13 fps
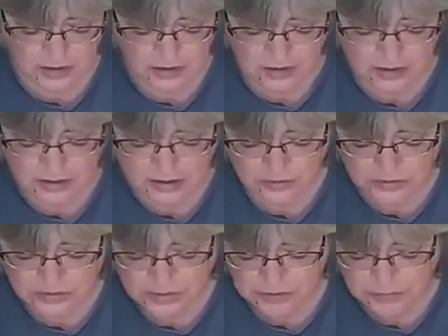how
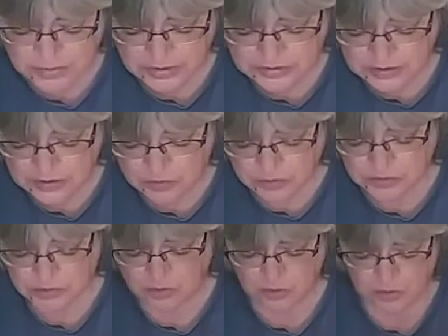it's going to press out.
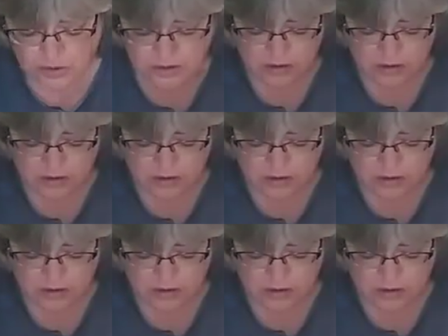So